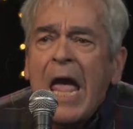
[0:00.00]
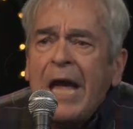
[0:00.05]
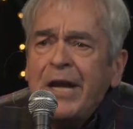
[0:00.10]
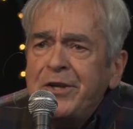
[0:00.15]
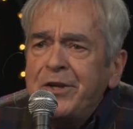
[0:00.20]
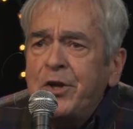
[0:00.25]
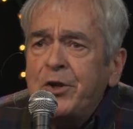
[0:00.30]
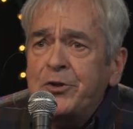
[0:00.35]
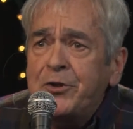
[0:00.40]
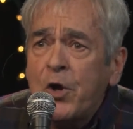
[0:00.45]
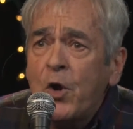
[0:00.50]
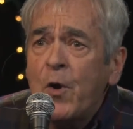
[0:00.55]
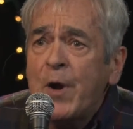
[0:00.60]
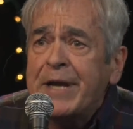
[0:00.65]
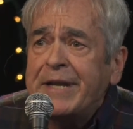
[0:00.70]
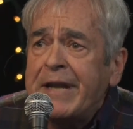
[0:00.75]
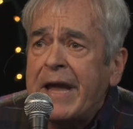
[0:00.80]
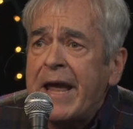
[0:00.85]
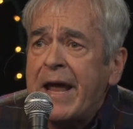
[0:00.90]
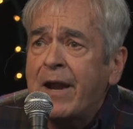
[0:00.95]
"You're
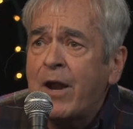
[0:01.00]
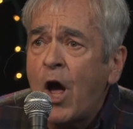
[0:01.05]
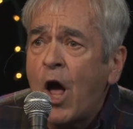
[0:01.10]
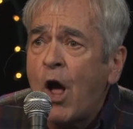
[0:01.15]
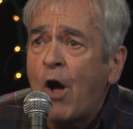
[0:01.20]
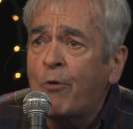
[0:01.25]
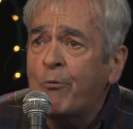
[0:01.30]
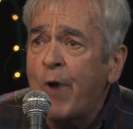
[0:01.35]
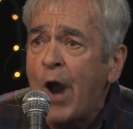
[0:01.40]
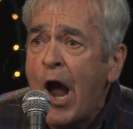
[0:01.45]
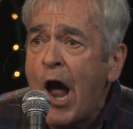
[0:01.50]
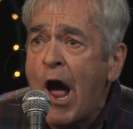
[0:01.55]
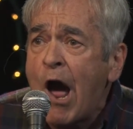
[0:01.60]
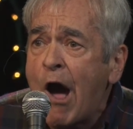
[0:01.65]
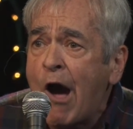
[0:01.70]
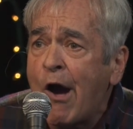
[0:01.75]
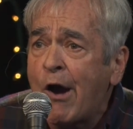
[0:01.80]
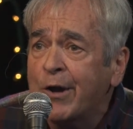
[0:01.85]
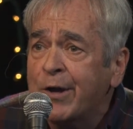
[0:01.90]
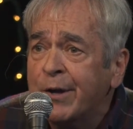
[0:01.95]
doing that all
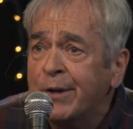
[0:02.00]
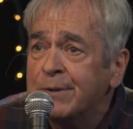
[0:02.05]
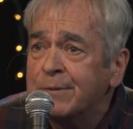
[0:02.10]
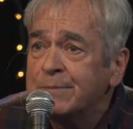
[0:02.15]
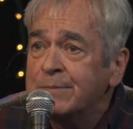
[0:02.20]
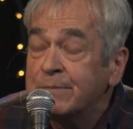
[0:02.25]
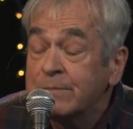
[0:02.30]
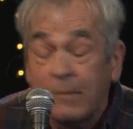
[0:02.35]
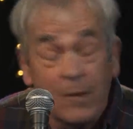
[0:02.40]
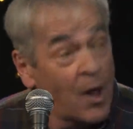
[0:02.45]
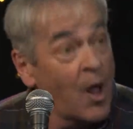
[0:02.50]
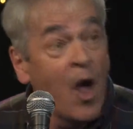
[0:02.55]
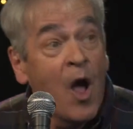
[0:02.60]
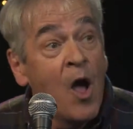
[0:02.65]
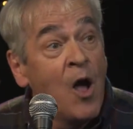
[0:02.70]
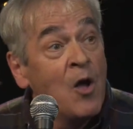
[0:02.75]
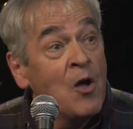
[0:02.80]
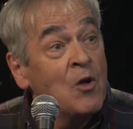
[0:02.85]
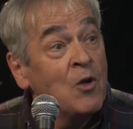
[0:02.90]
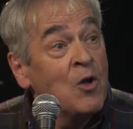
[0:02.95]
wrong."
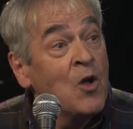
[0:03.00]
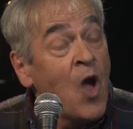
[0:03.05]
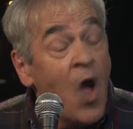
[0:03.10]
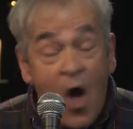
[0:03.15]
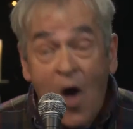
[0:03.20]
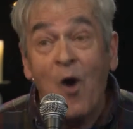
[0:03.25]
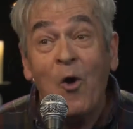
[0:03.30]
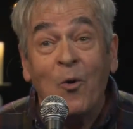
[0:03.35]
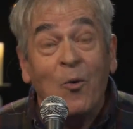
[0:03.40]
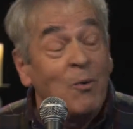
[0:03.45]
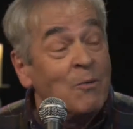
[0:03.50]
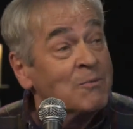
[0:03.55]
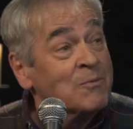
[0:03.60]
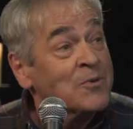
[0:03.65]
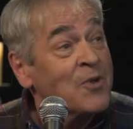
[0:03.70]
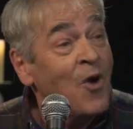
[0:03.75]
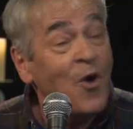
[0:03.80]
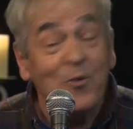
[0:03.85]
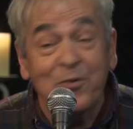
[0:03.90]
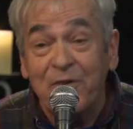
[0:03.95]
oh,
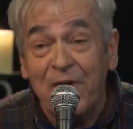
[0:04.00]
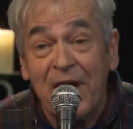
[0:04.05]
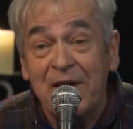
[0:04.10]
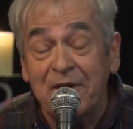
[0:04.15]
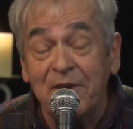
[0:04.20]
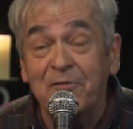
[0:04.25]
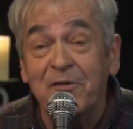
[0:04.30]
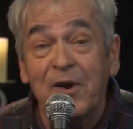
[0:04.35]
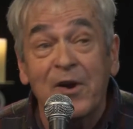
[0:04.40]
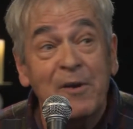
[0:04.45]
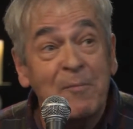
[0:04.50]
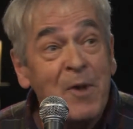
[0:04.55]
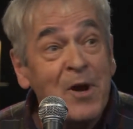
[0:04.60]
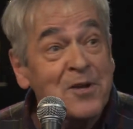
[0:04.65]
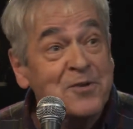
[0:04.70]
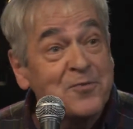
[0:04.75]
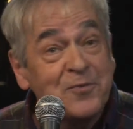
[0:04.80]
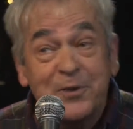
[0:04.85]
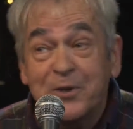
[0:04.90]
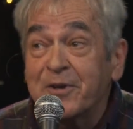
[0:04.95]
Oh, thank you very
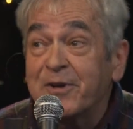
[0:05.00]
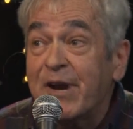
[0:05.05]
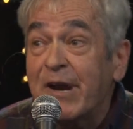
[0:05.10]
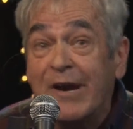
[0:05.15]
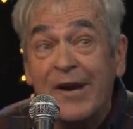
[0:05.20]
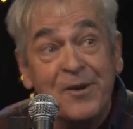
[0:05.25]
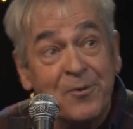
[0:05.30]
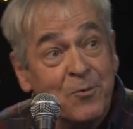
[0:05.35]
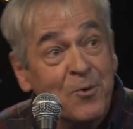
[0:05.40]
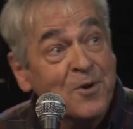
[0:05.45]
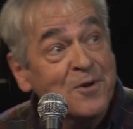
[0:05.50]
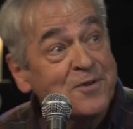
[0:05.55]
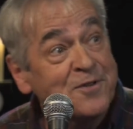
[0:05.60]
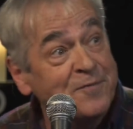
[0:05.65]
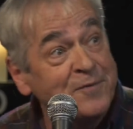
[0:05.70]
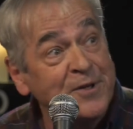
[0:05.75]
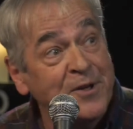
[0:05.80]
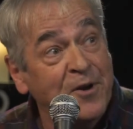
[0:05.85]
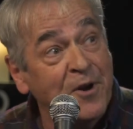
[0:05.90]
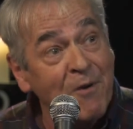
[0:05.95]
much for your kind words
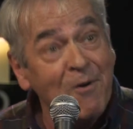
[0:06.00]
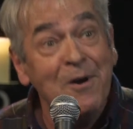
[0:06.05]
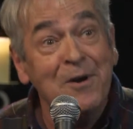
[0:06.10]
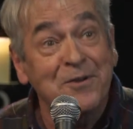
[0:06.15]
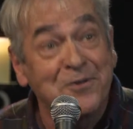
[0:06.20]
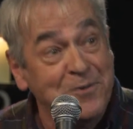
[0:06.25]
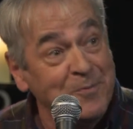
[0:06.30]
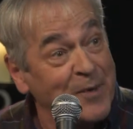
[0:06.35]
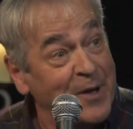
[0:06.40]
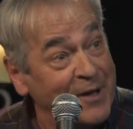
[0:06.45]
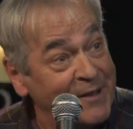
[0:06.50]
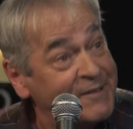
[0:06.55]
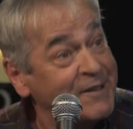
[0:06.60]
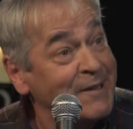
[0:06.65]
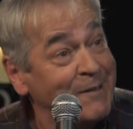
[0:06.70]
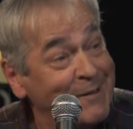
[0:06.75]
of encouragement.